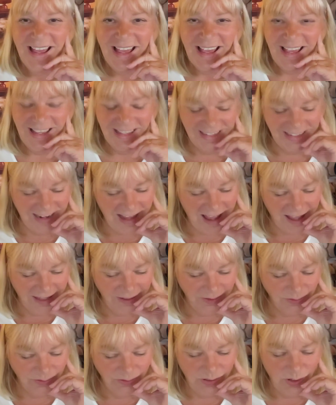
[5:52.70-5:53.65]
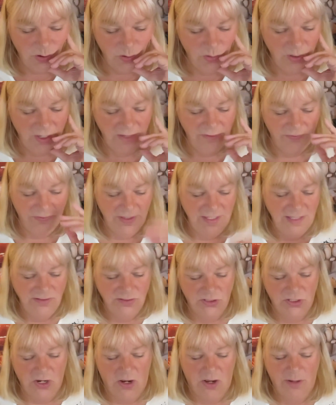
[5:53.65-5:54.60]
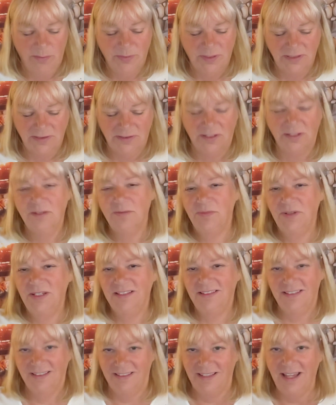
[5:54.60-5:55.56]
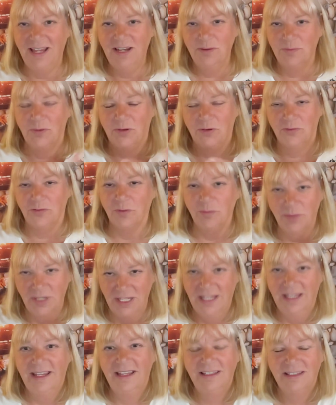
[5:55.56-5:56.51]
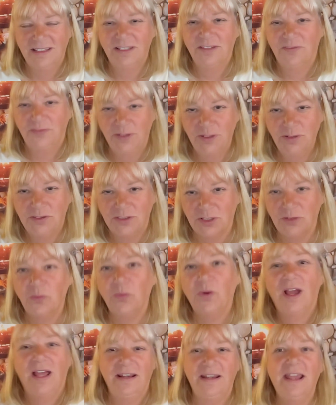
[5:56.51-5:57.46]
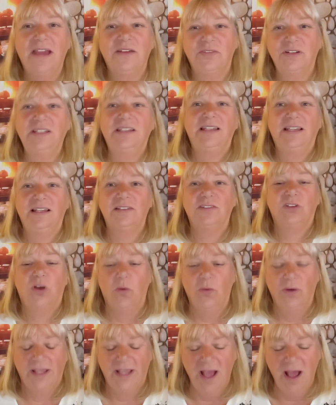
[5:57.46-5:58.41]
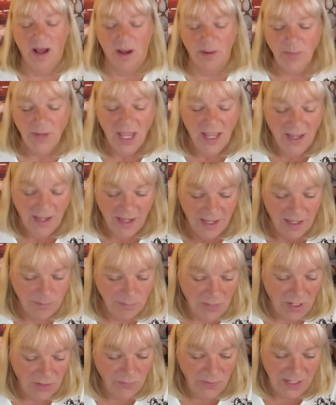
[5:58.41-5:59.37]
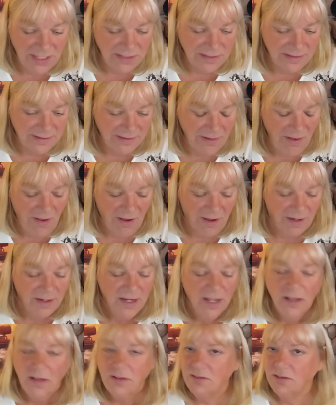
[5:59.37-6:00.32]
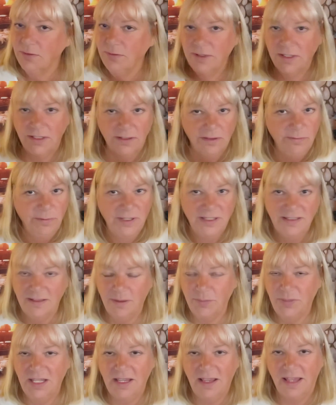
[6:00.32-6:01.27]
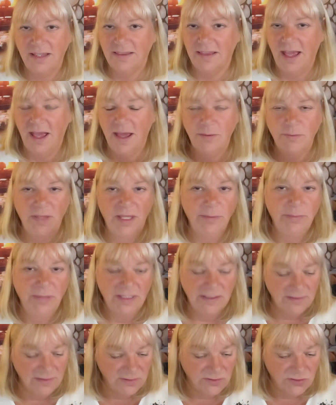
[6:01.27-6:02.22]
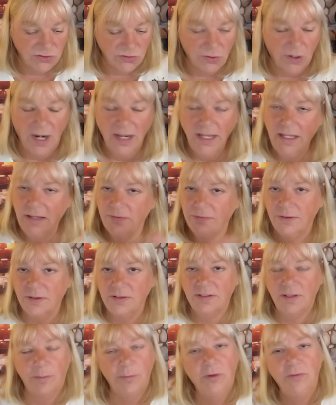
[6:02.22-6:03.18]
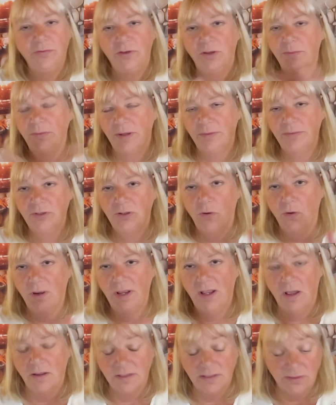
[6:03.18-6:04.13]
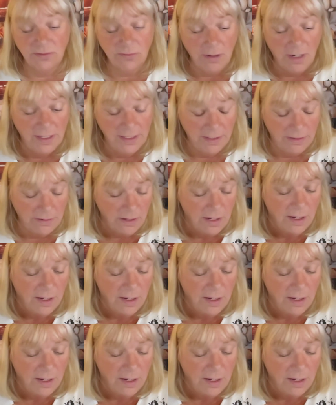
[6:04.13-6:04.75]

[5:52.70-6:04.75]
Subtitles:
and I don't know if this job is going to be sustainable for me in the future when everything is going up and my wage is not. So it could be something like that. Maybe it's a strike for some of you, maybe you're going on strike,